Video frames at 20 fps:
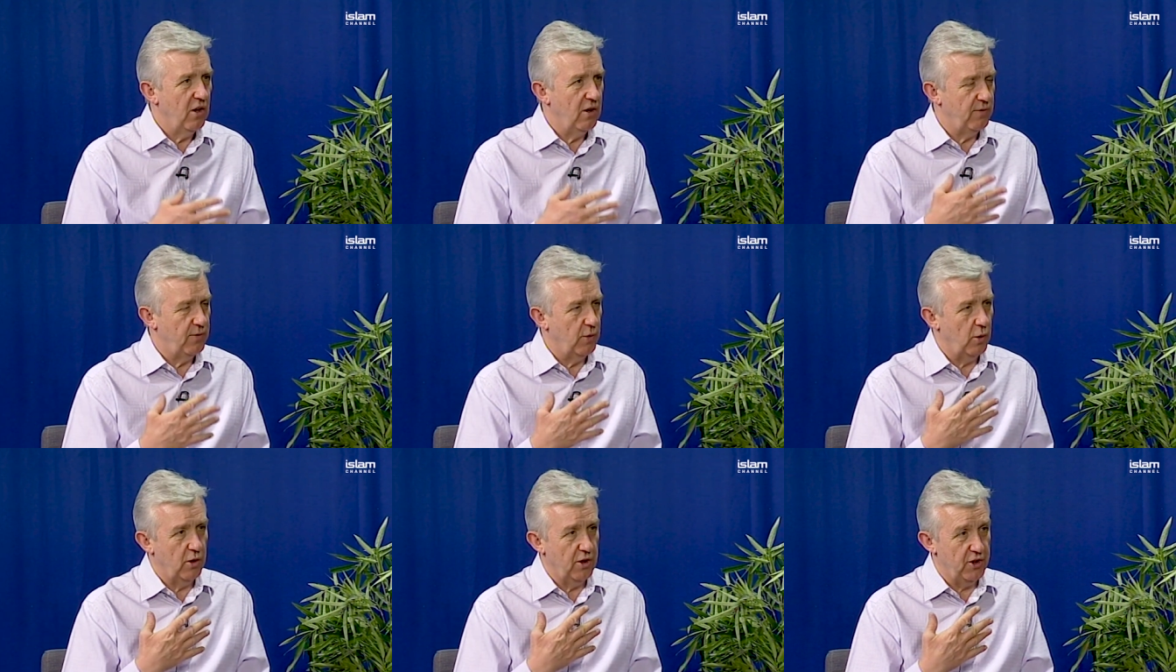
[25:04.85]

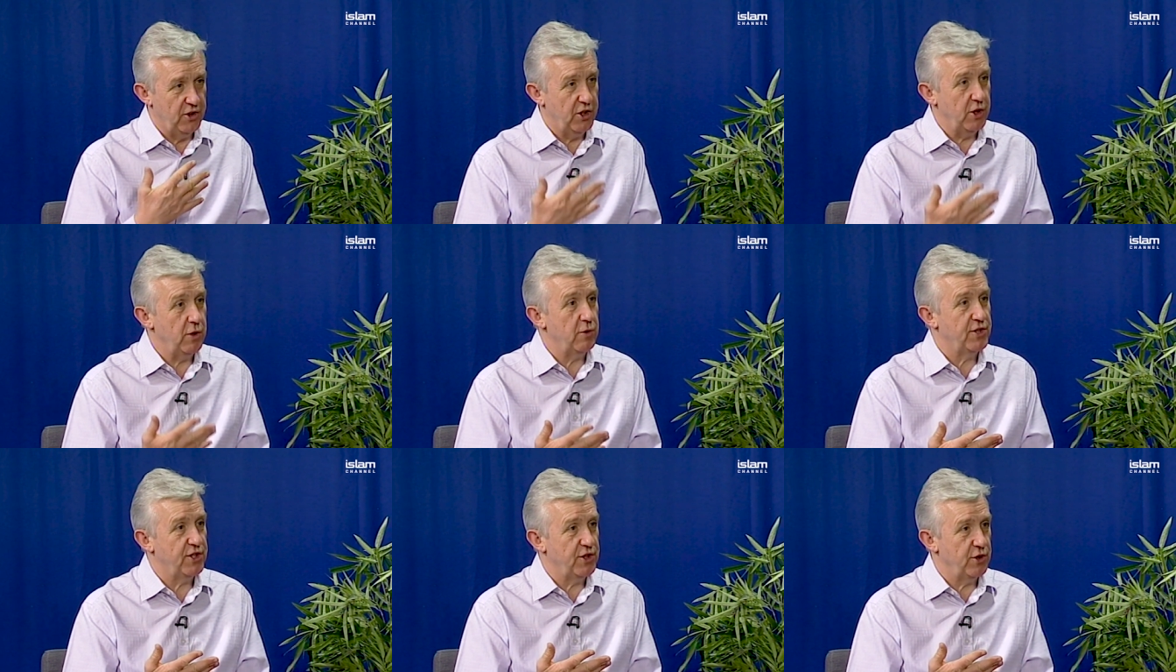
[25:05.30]
of all the
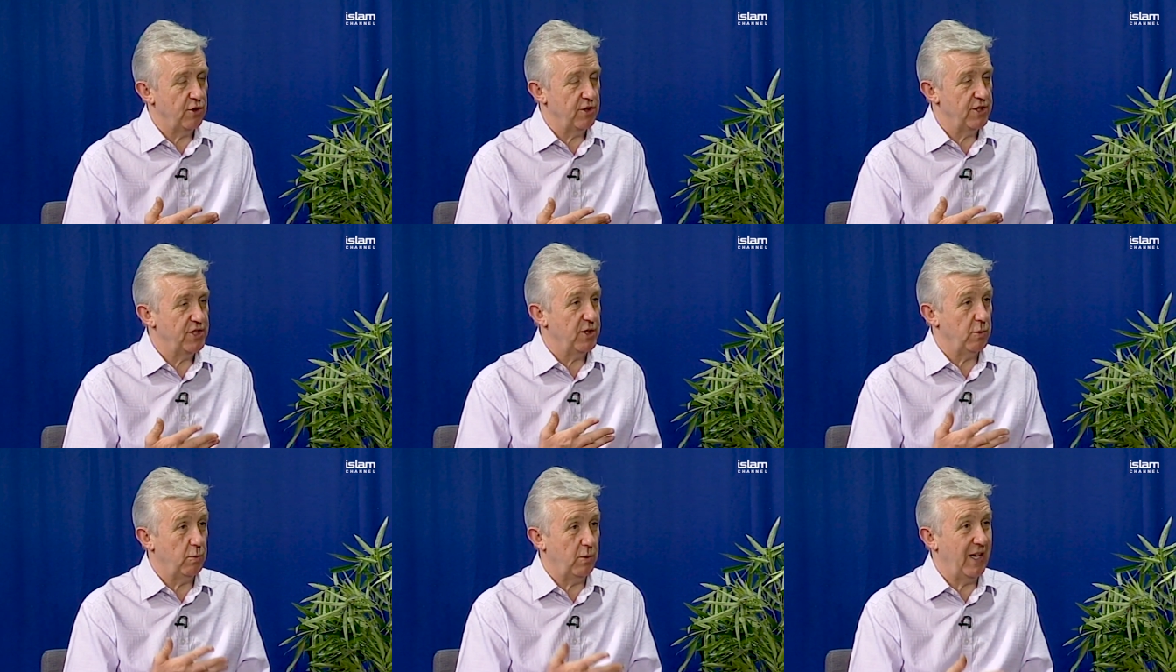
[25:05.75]
news
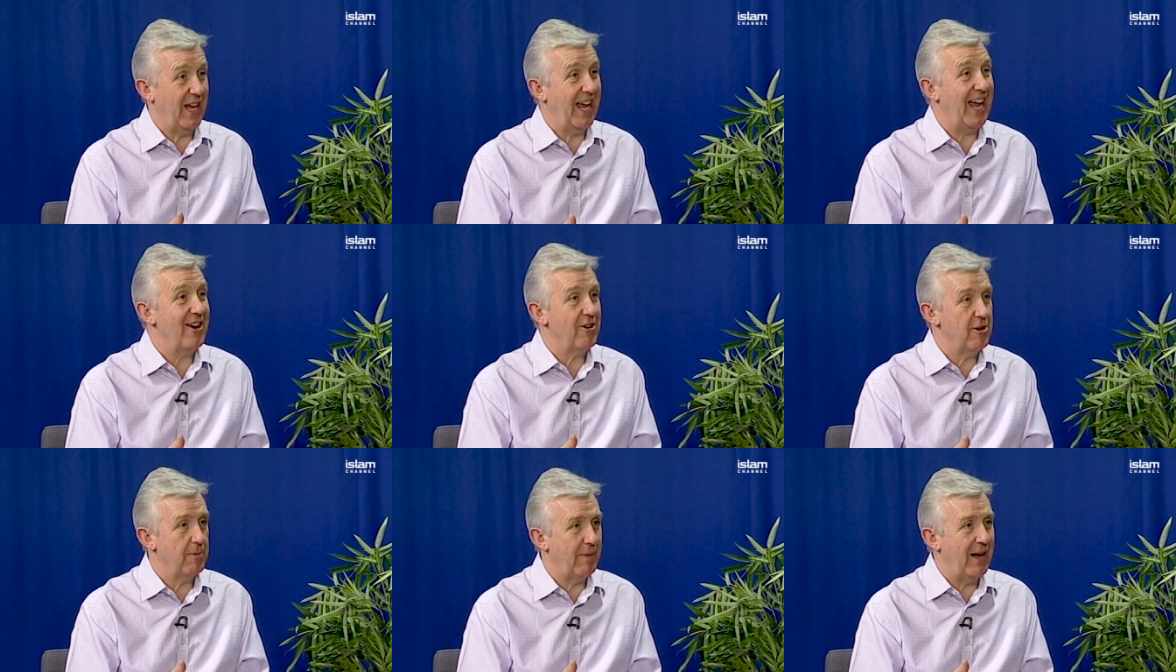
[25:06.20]
stories that we
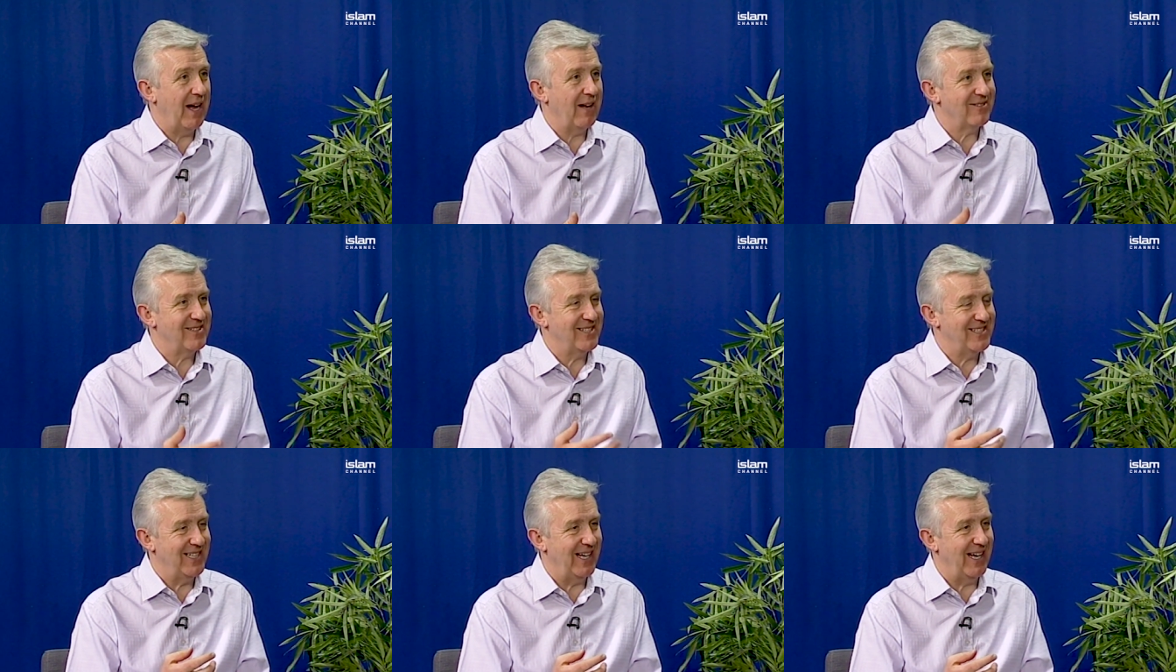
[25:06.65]
hear
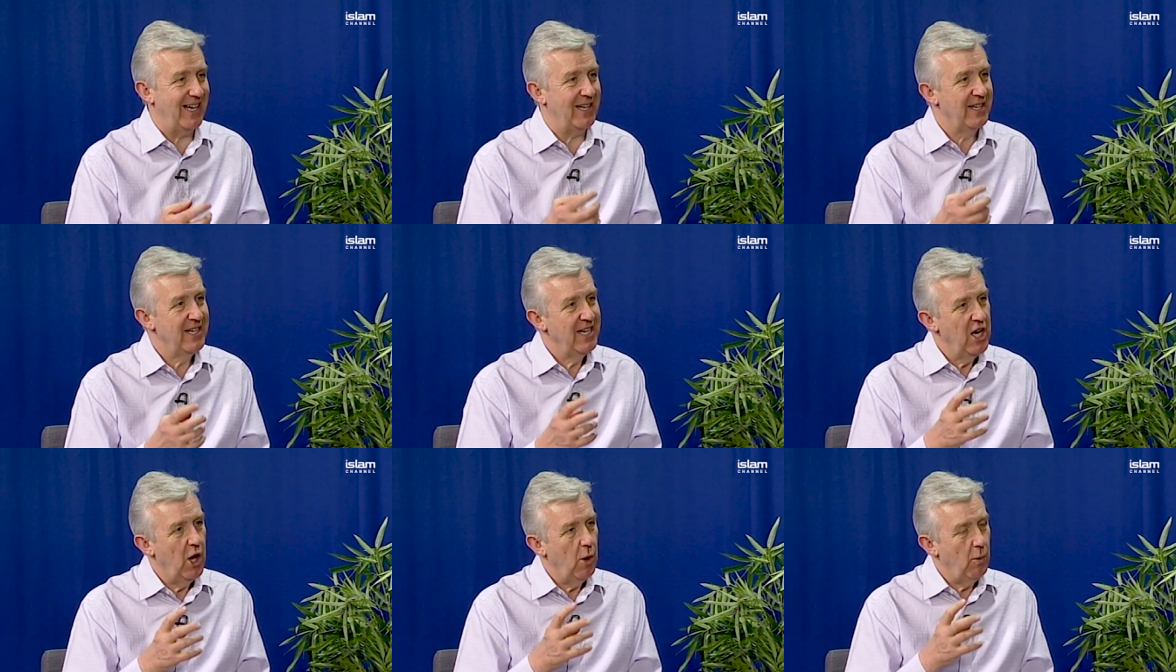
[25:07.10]
about
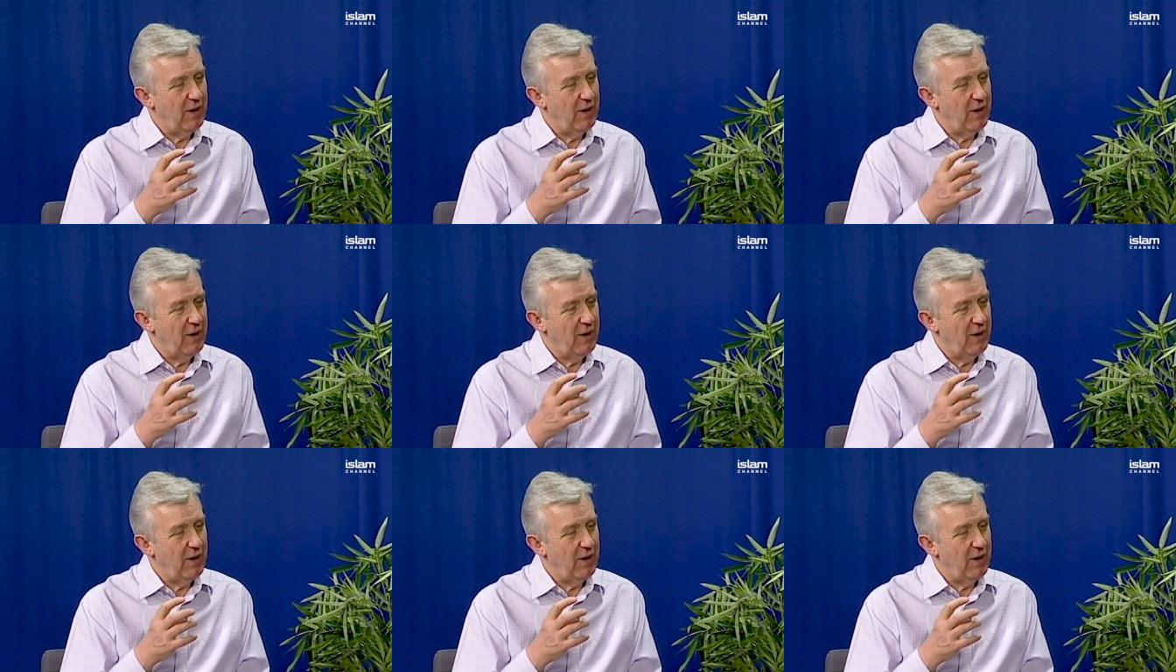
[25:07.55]
today.